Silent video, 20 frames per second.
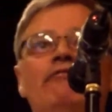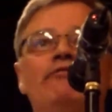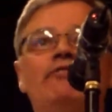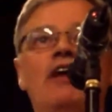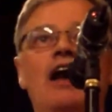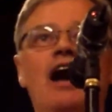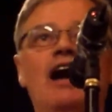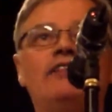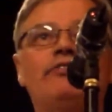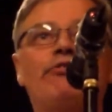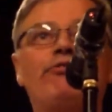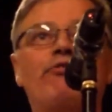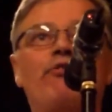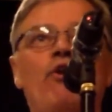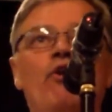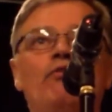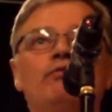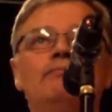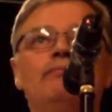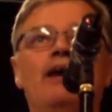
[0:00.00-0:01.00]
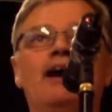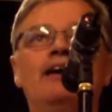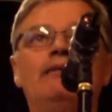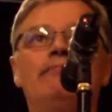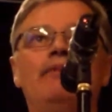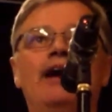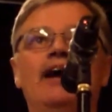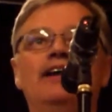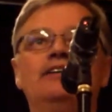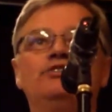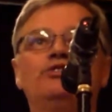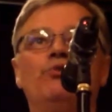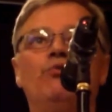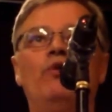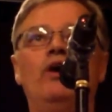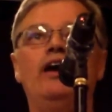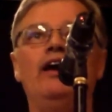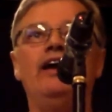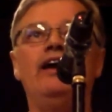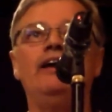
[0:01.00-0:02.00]
have not thrown my badge
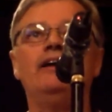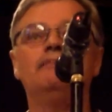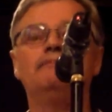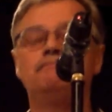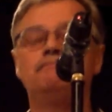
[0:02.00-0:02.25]
away.